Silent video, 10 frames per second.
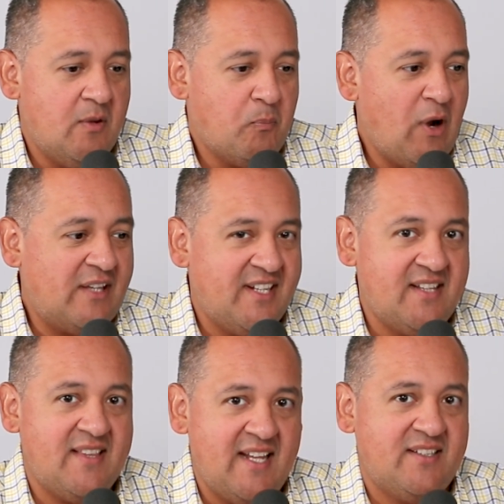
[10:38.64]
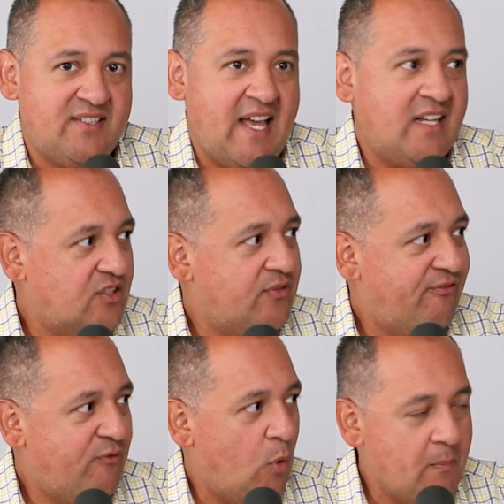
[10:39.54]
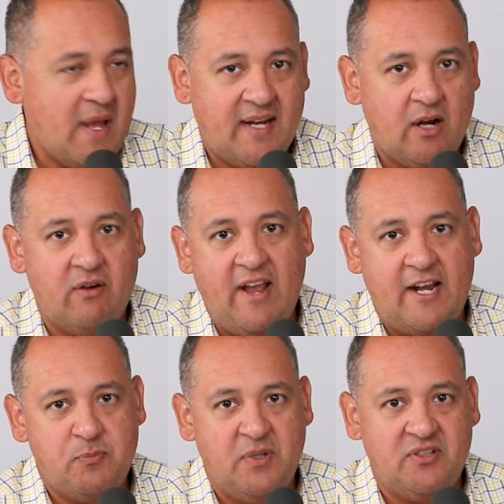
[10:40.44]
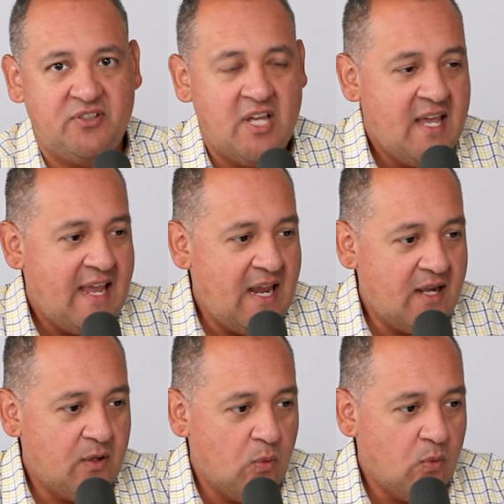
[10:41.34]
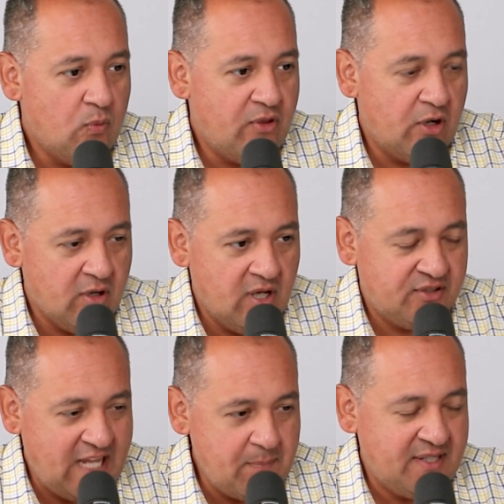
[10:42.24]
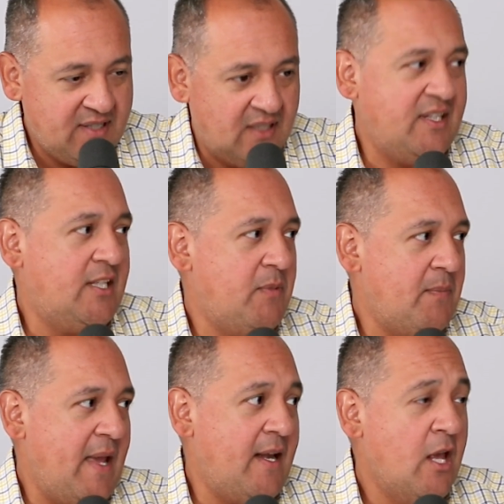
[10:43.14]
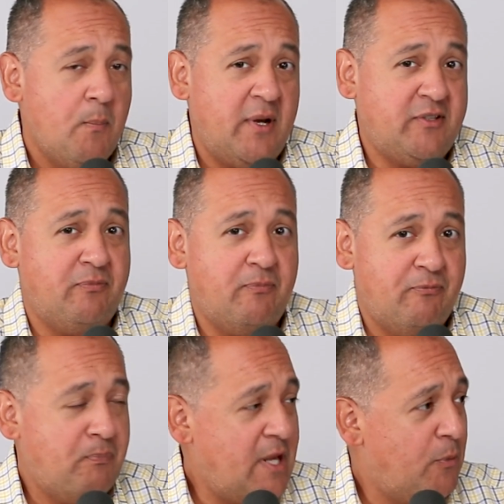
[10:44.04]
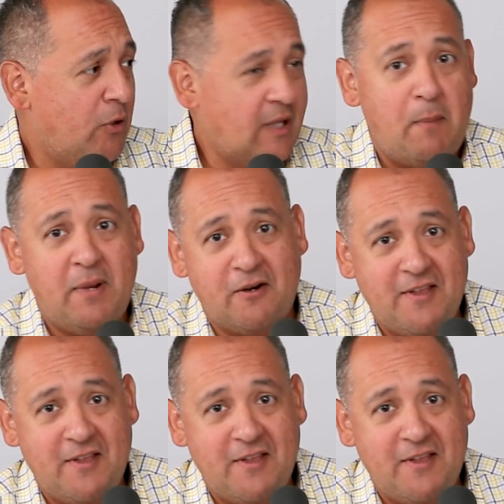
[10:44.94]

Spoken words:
precedent that it sets for Medicare Advantage business. And a statement does need to be made, but it's people a lot bigger